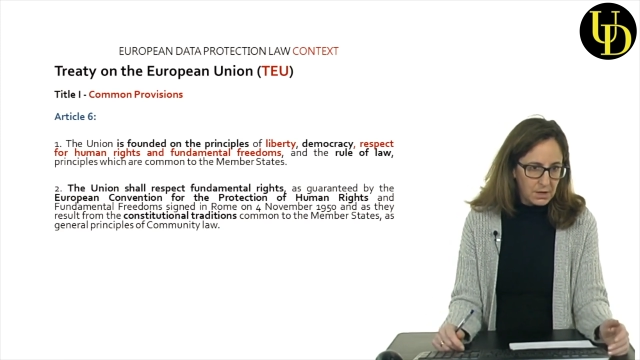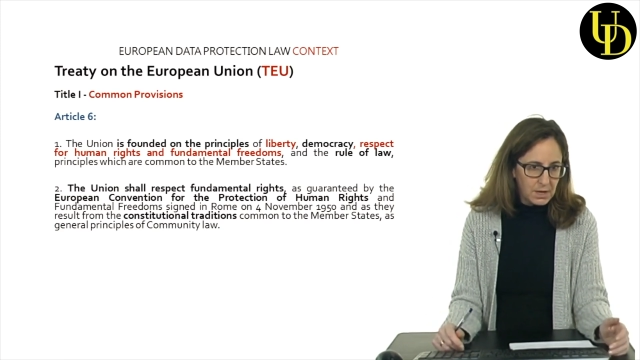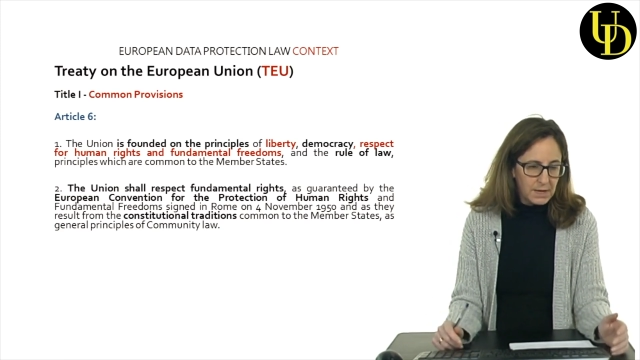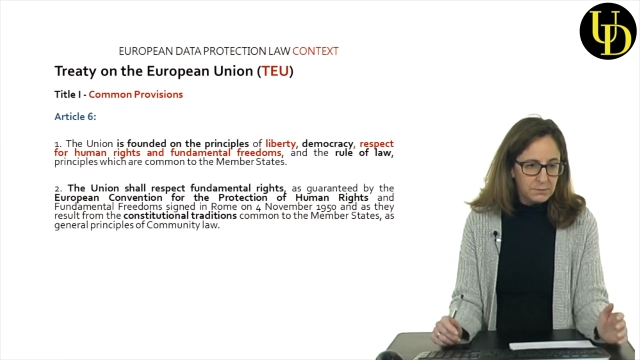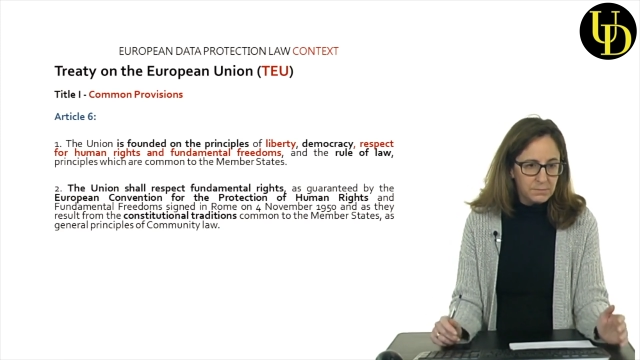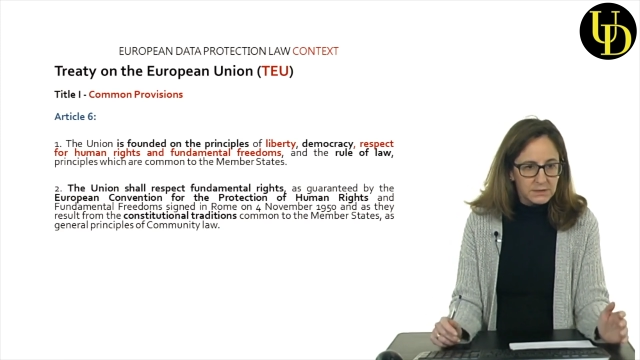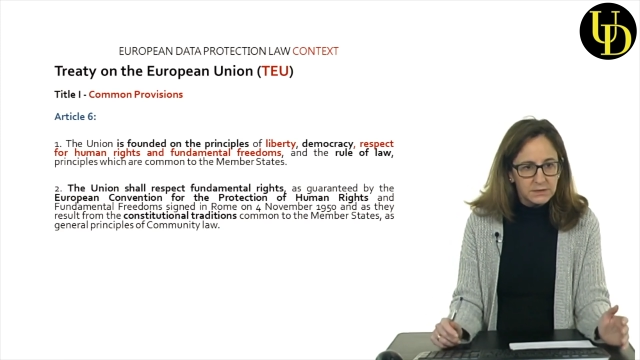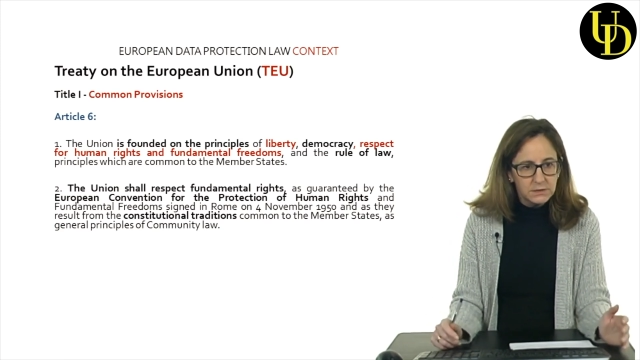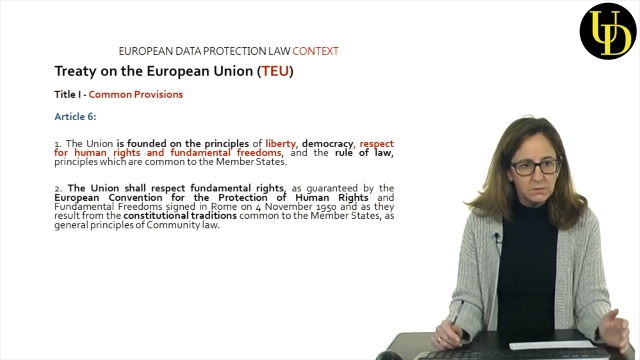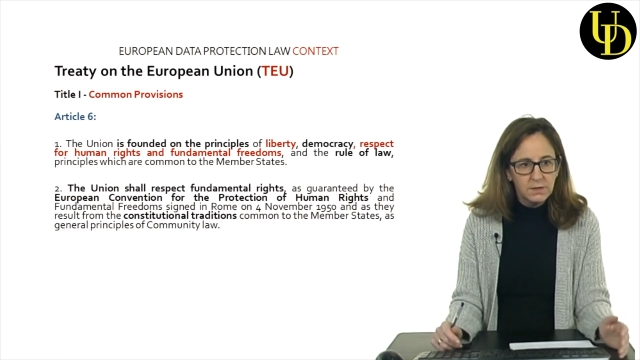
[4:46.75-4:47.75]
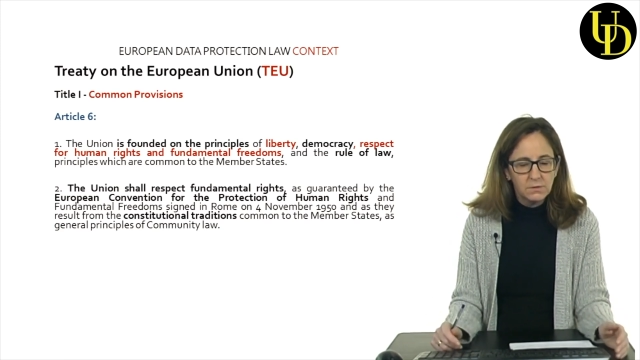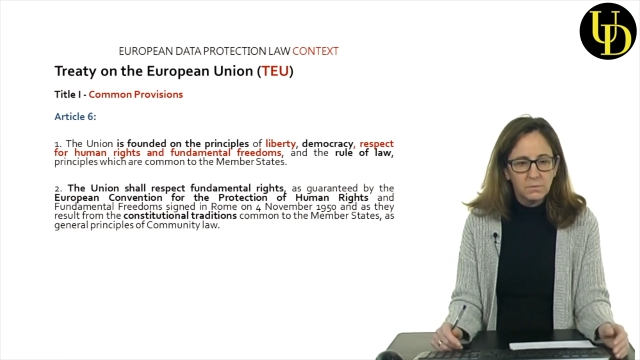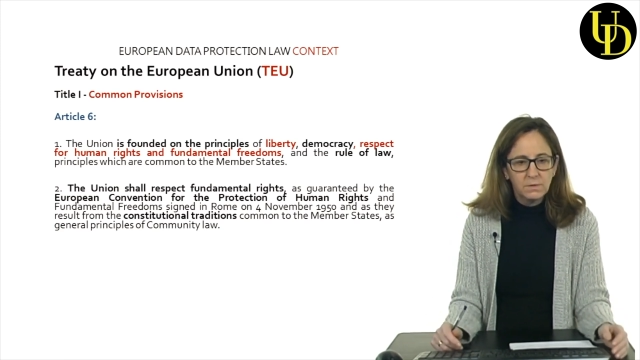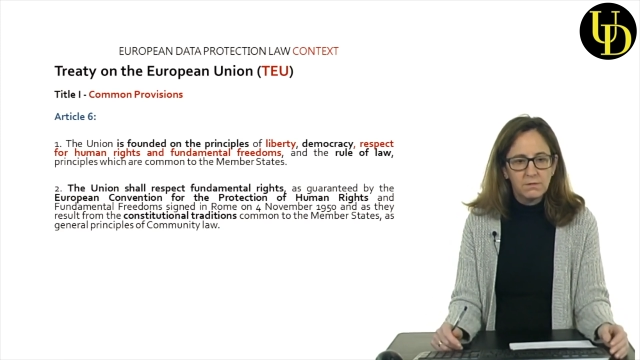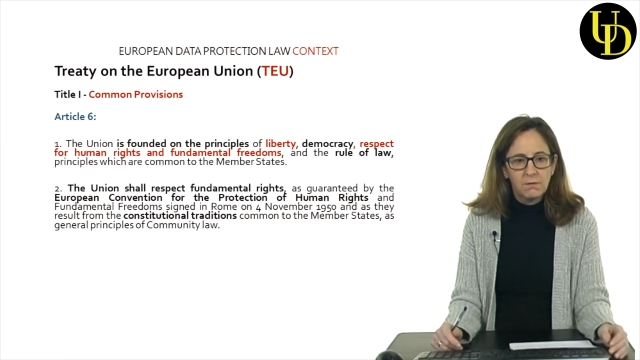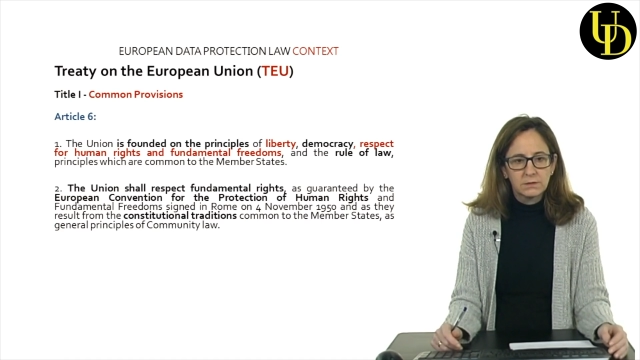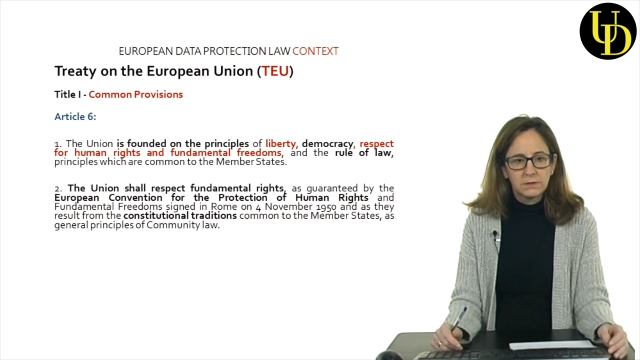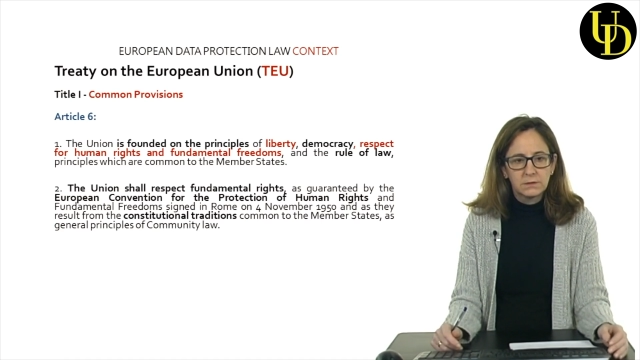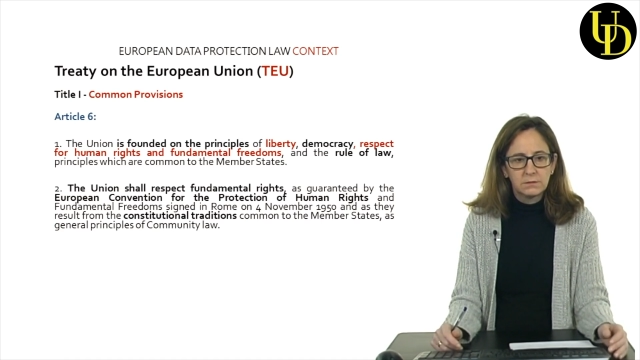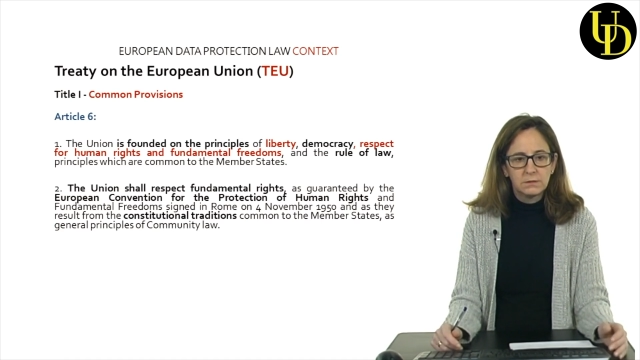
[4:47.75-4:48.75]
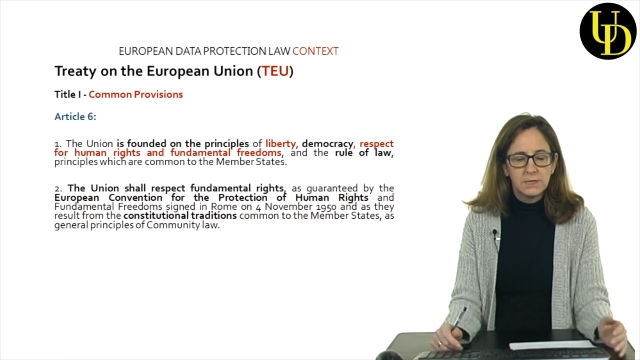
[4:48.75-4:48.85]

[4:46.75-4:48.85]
and in particular with the Article